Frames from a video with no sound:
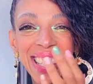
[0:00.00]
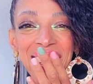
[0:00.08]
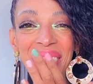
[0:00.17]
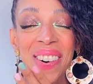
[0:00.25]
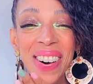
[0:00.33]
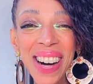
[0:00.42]
so
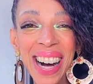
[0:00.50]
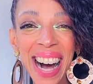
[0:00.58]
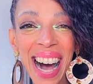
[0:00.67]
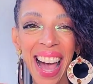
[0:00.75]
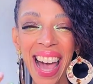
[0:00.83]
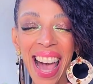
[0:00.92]

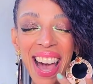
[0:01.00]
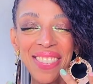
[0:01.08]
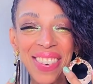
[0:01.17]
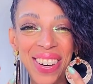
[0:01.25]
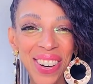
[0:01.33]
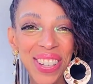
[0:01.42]
hot. I
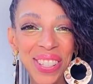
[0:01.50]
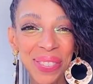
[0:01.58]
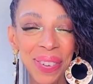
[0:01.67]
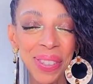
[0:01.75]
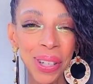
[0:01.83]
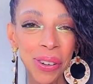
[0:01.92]
have
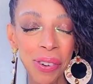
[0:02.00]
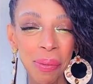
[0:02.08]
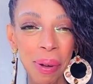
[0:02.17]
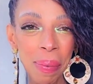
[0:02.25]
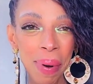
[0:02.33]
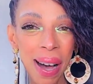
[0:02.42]
goosebumps all over
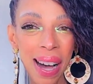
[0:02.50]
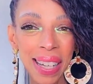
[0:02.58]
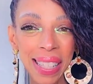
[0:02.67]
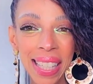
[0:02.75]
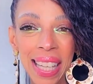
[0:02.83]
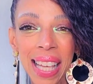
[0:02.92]
my
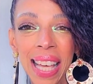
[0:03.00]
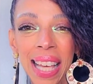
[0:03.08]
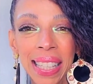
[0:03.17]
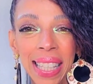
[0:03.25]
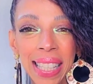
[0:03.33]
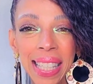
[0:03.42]
body.
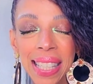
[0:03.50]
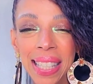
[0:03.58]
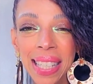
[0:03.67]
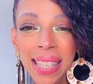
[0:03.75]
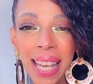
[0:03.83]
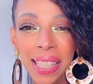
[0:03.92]
This is
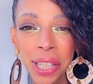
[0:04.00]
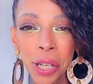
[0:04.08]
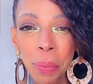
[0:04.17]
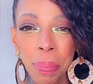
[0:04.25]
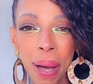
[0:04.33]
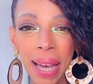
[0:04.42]
the
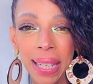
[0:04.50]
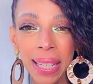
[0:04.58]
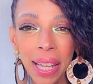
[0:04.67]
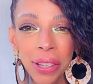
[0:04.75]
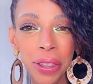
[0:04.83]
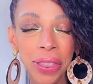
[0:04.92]
technical patent
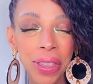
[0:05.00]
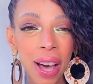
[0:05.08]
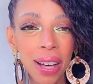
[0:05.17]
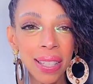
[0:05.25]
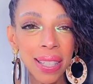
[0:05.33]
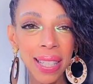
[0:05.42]
leather
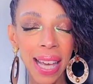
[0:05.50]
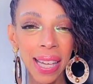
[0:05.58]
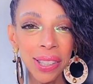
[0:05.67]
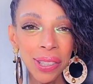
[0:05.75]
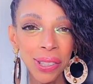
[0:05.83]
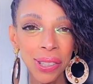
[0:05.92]
thong
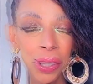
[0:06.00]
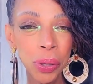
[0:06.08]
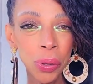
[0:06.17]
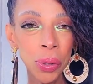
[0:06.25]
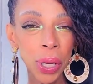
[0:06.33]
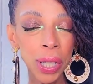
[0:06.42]
sandals.
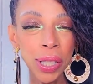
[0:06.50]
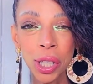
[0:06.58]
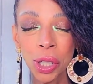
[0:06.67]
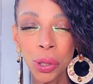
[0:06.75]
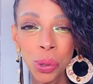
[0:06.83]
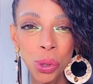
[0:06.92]
Oh, it's
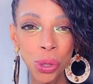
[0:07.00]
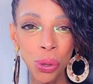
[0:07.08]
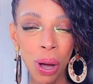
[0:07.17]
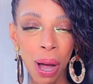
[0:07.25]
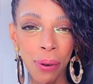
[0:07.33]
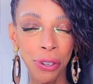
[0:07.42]
their new
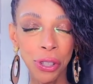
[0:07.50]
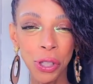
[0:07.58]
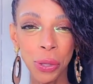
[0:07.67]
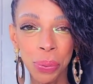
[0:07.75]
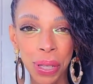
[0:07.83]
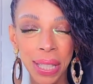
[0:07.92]
draw for
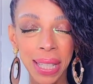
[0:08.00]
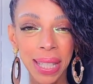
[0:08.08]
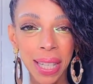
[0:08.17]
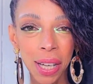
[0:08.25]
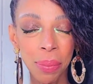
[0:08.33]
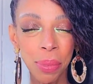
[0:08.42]
spring,
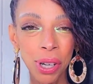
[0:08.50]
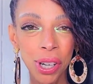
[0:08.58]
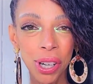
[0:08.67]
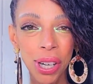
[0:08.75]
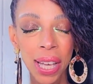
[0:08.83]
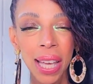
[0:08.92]

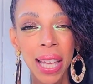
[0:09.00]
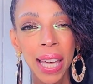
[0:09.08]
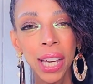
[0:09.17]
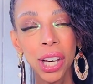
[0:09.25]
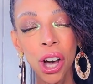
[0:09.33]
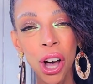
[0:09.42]
summer.
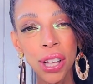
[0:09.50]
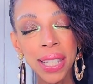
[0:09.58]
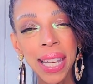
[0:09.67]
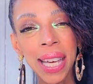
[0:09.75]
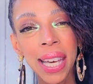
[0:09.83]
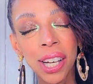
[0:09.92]
It
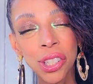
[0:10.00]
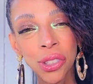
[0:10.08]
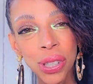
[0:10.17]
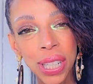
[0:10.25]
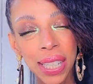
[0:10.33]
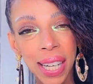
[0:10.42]
costs
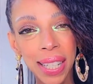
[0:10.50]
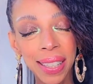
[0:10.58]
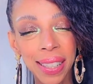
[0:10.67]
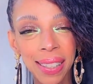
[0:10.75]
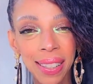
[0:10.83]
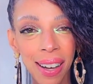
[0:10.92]

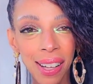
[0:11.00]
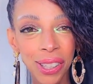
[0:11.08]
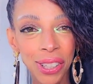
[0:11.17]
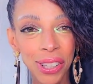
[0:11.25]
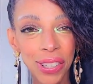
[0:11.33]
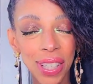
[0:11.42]

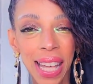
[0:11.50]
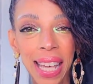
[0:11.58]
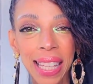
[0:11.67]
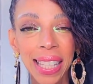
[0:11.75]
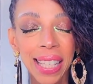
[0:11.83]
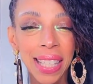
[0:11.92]
$890.
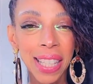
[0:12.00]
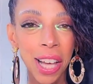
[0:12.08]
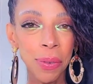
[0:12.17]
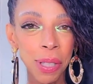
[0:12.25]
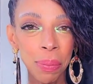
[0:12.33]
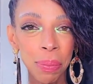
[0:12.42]
This
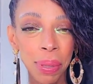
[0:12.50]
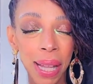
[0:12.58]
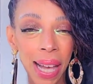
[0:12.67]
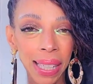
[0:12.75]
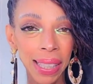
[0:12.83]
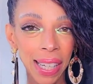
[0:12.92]
comes in
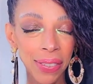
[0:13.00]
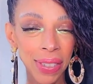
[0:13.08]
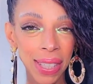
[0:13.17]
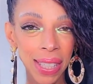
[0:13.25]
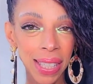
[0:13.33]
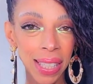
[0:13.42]
black that I've
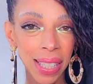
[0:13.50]
seen it